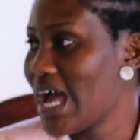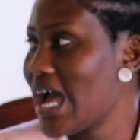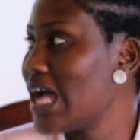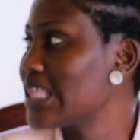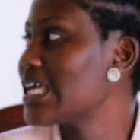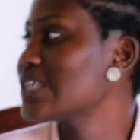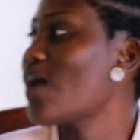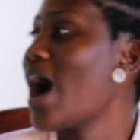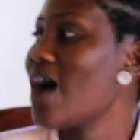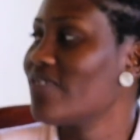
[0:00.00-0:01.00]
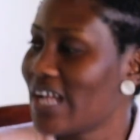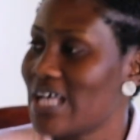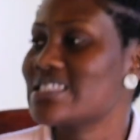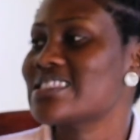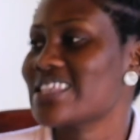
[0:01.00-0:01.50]
And thanks for having
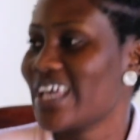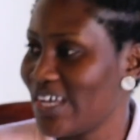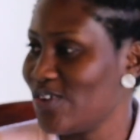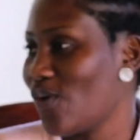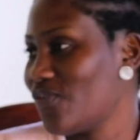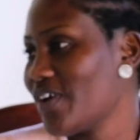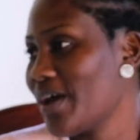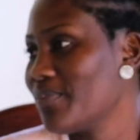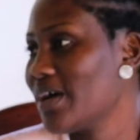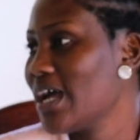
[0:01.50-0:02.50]
us in your firm.